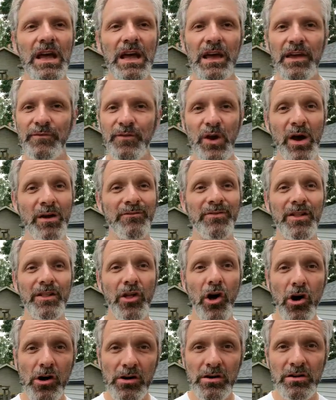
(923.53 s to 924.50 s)
If you have a
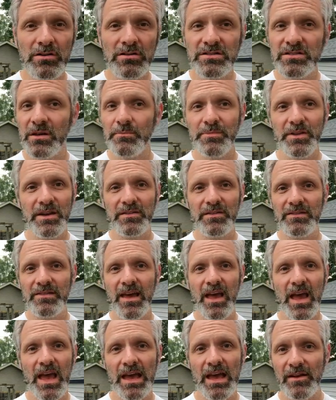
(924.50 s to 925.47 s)
longer something to say,